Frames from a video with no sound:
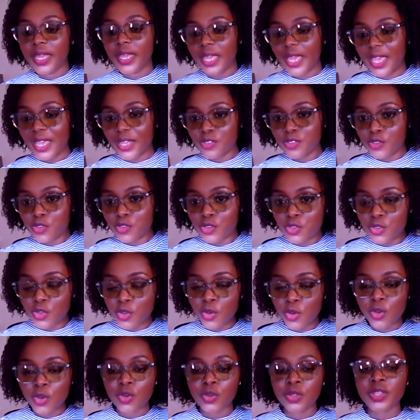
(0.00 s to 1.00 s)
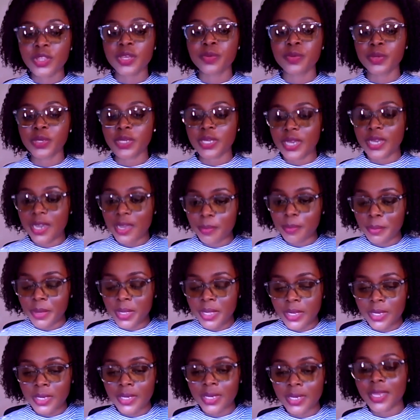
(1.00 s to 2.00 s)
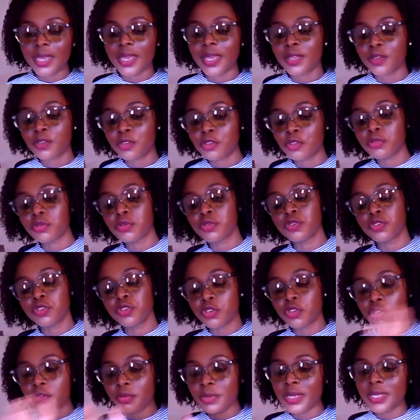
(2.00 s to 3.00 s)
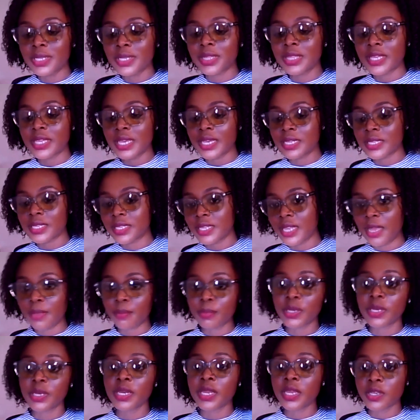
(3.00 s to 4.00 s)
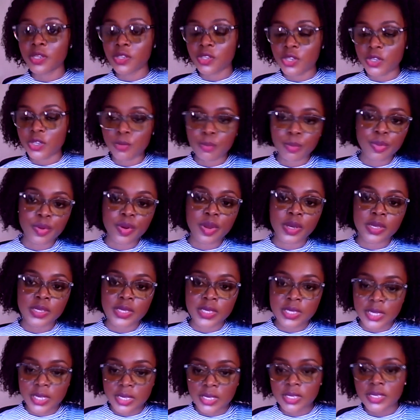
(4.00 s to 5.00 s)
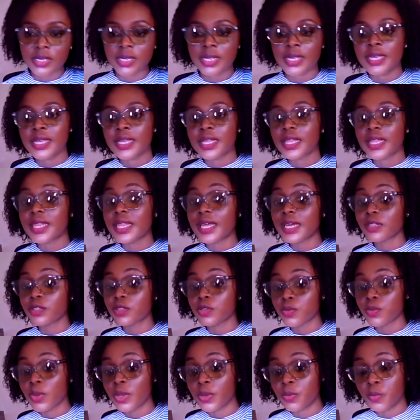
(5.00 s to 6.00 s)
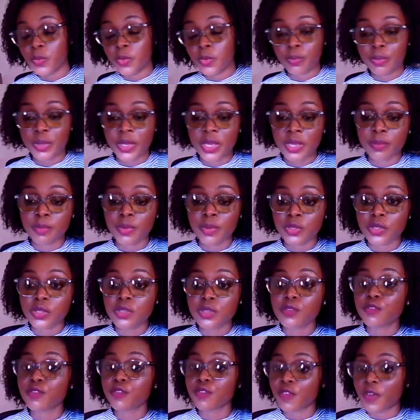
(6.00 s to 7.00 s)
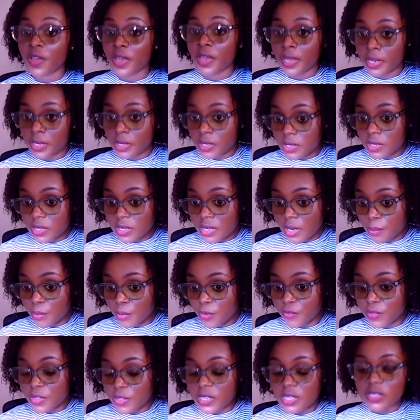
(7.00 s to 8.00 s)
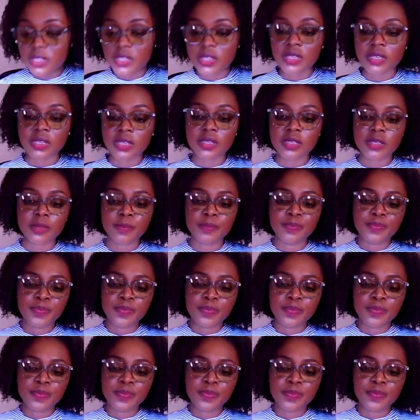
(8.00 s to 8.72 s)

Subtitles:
And so they would come in and during the examination process, that's when we'll be able to find some of these things.